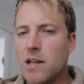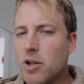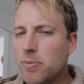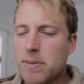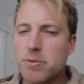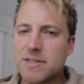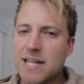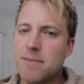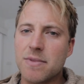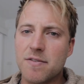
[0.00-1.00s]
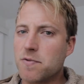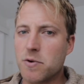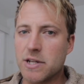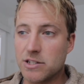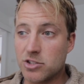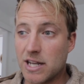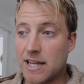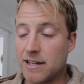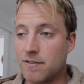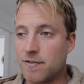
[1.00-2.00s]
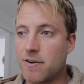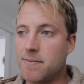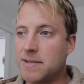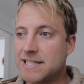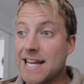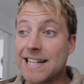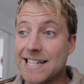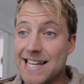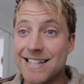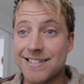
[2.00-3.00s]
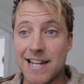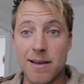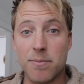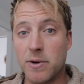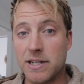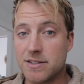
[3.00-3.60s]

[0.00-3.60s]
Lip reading: A lot of people send me footage, and from a technique standpoint,